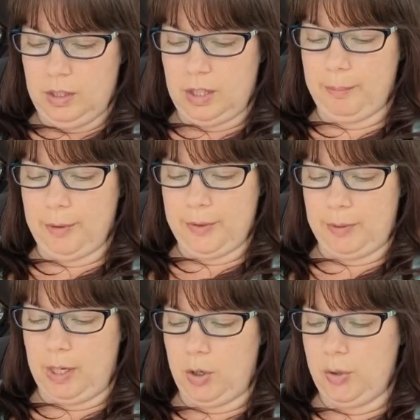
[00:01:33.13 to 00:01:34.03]
Number
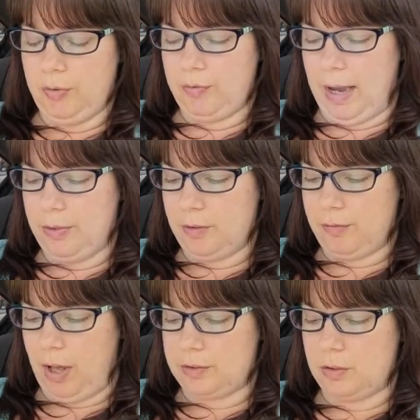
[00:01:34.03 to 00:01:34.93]
3, who found the
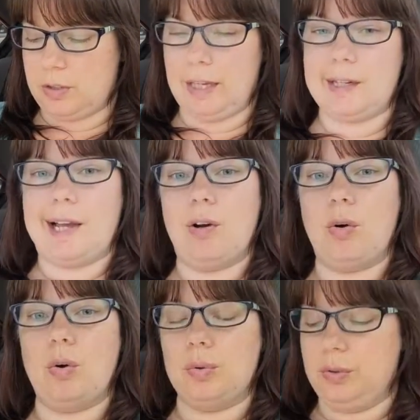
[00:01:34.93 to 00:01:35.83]
fossils and how
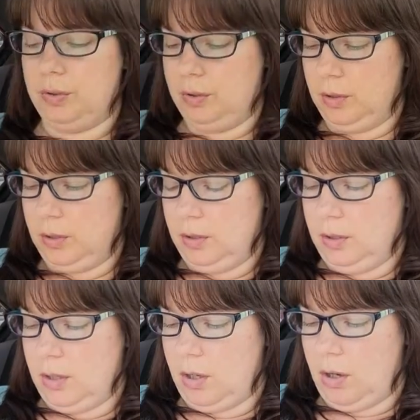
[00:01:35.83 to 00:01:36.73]
old?
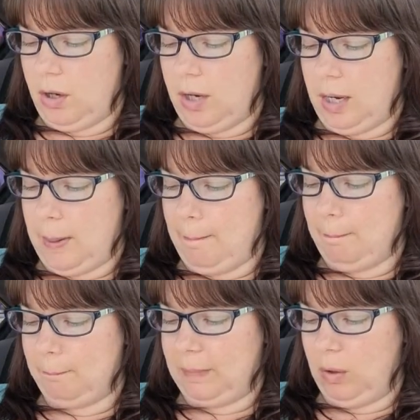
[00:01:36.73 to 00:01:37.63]

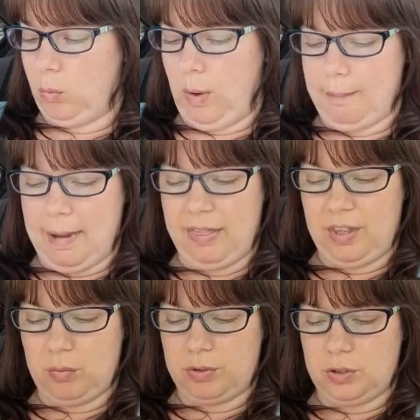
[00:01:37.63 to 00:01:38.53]
What
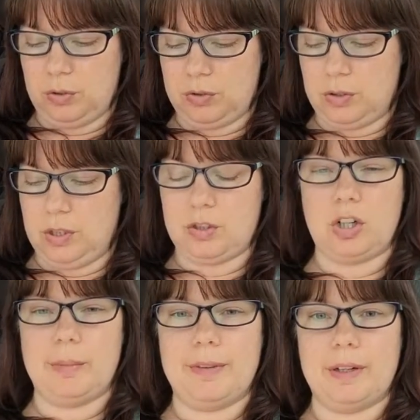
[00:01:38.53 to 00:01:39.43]
method was used to
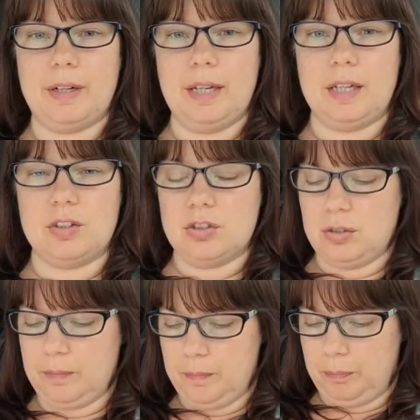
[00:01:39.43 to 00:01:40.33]
determine their
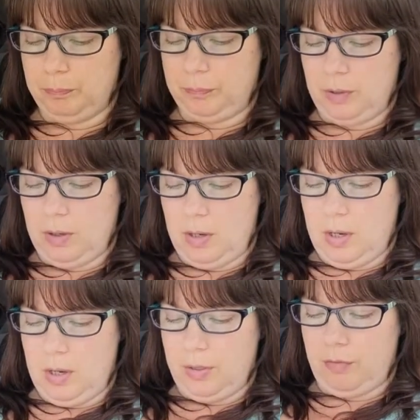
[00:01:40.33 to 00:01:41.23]
age?
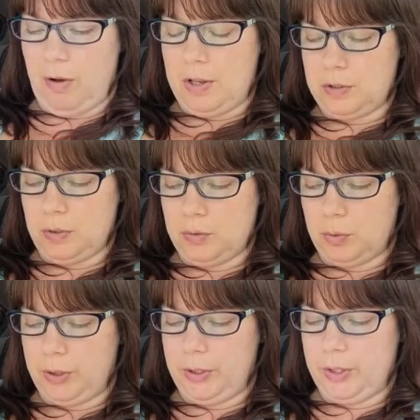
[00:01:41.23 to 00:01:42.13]
The fossils
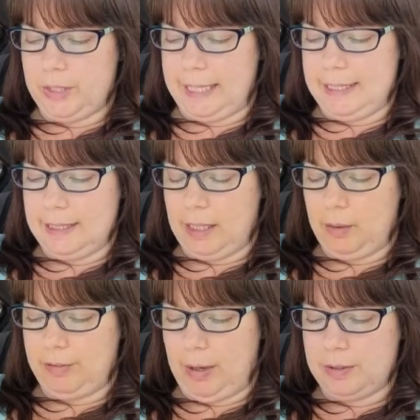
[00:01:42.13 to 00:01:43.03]
were
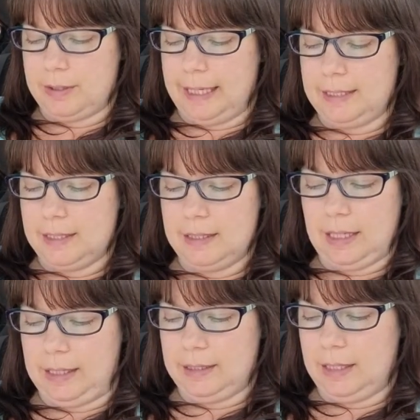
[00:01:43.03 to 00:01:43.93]
found in
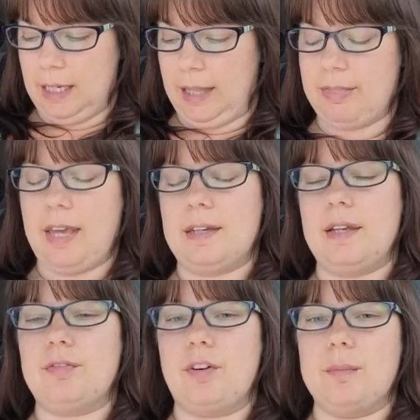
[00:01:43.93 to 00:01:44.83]
1990 and then
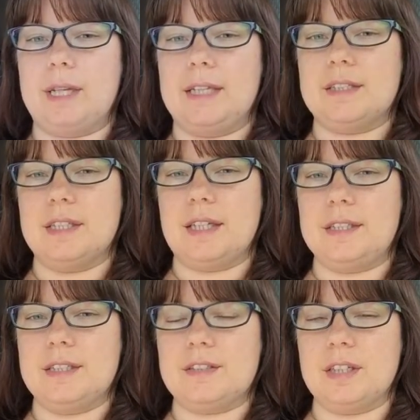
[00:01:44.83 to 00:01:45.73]
from
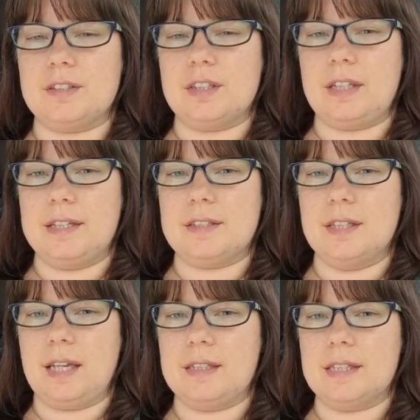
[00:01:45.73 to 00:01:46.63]
1996 to
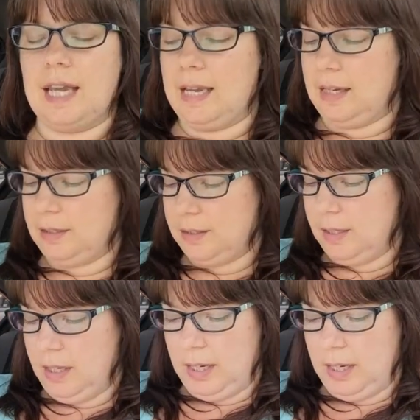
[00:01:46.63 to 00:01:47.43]
1998.